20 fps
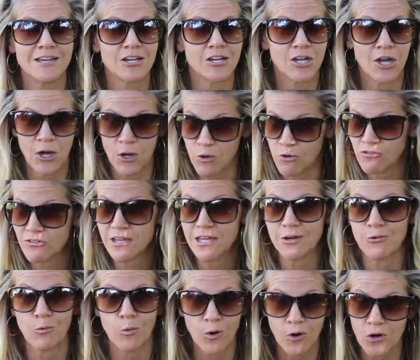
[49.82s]

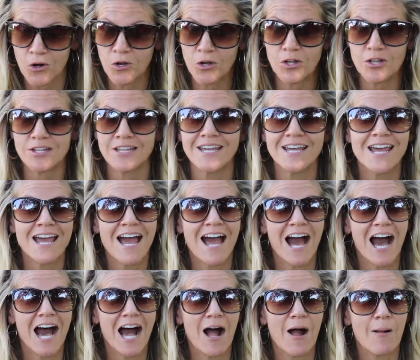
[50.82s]
COVID world.
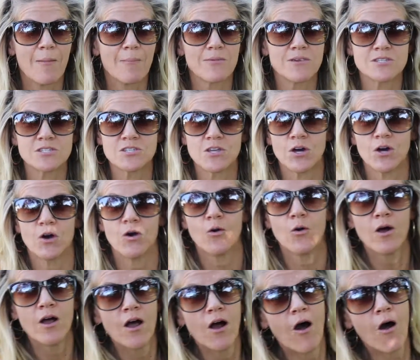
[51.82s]
Um,
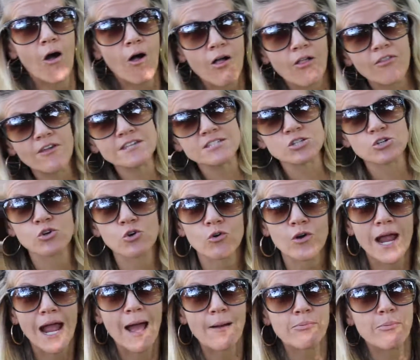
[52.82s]
so all this
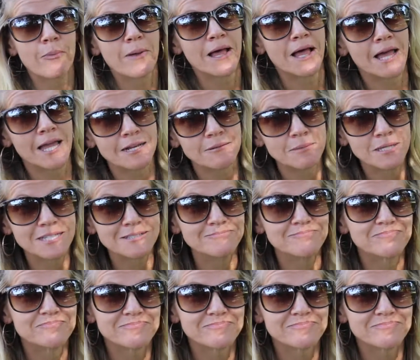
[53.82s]
crap behind me